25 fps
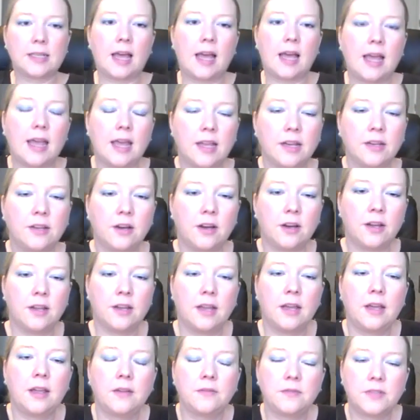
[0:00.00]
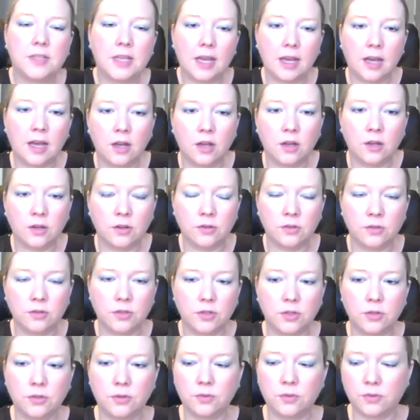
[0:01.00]
I had gone out of town
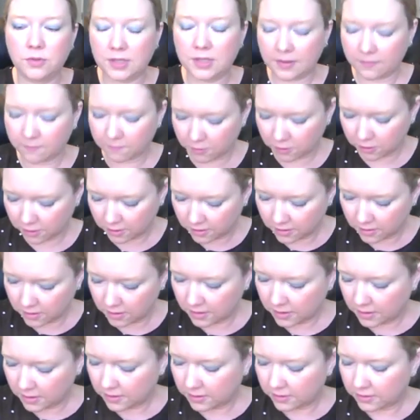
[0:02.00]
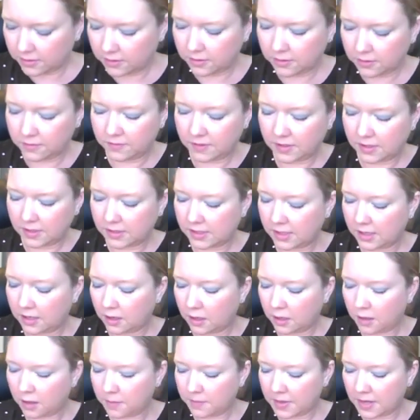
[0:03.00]
to Denver to visit
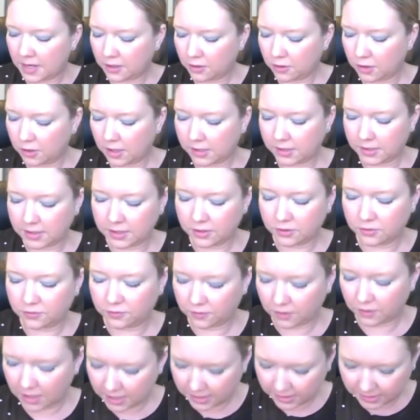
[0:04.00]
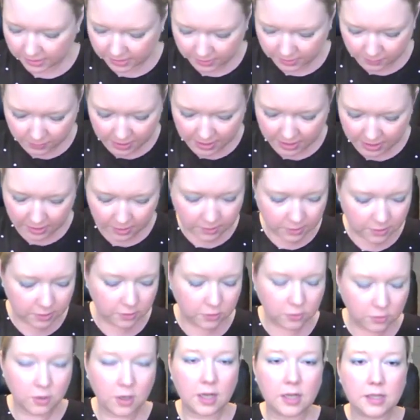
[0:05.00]
all my cross stitch friends, and we had a little
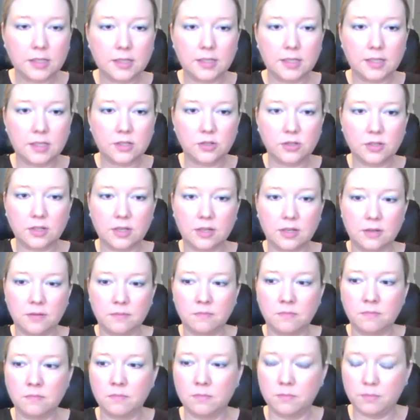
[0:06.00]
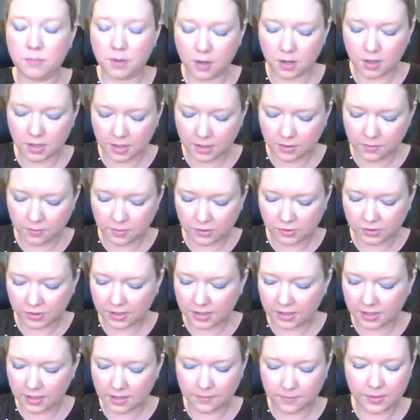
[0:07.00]
cross stitch party, which I
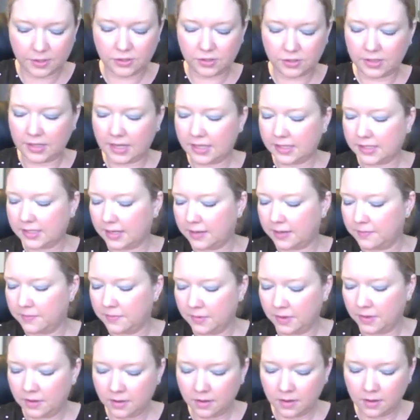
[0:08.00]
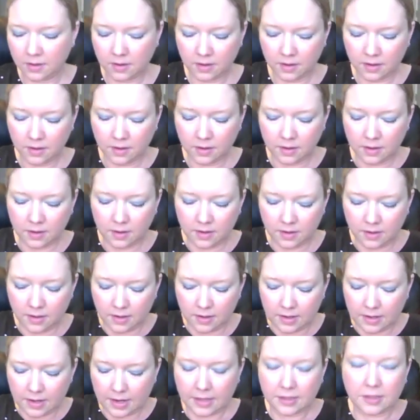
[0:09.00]
think I mentioned last time,
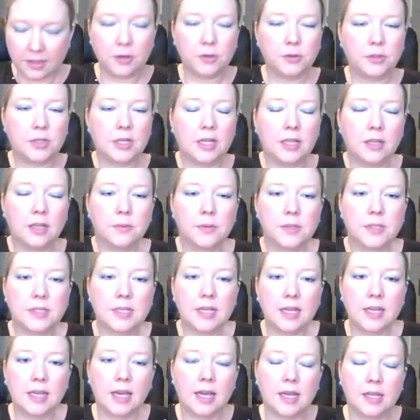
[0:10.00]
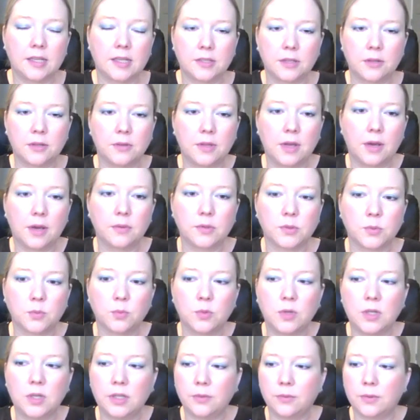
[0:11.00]
at the hotel I was staying at. So that was
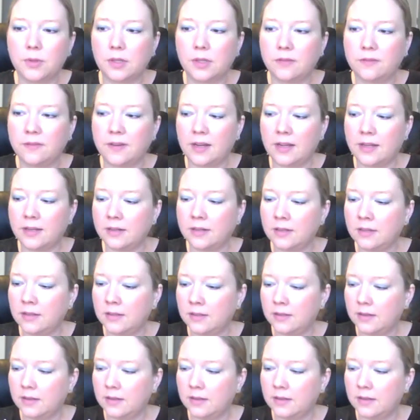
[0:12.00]
really, really fun.